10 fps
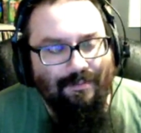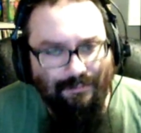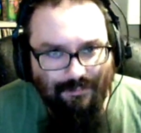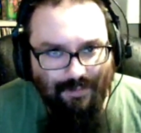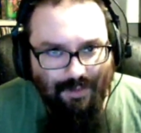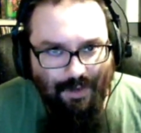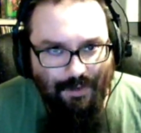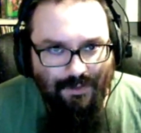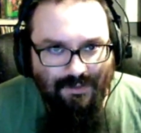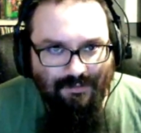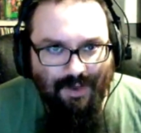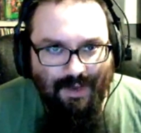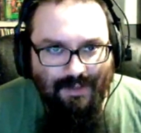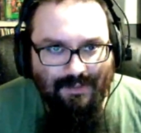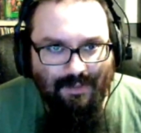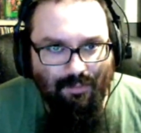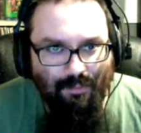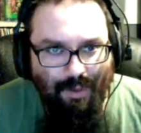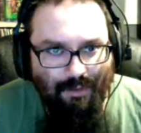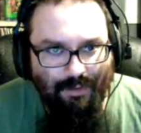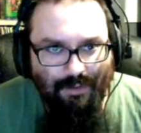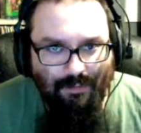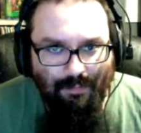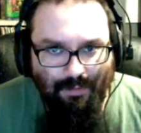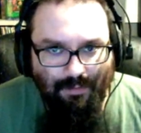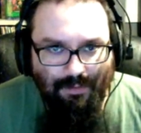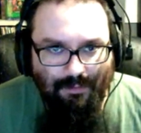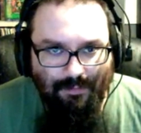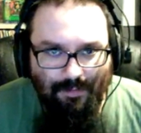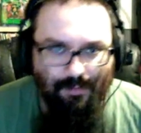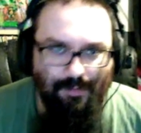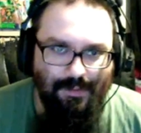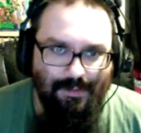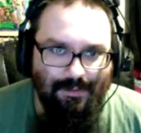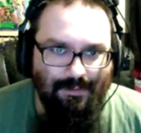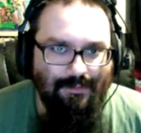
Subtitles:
Hundreds of guys come rappelling in the building for no reason.